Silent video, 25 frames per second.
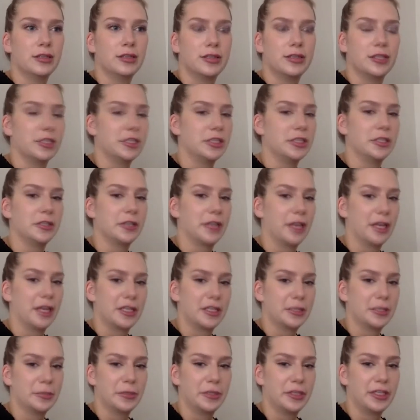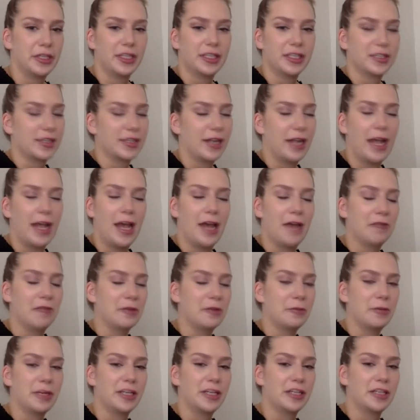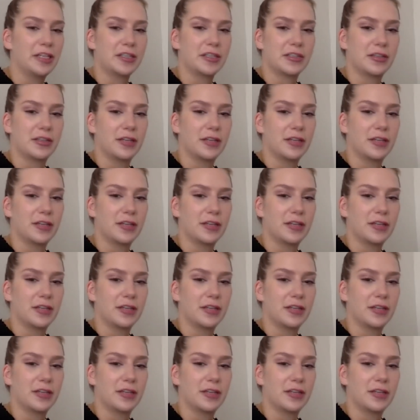the geocache community is that everybody just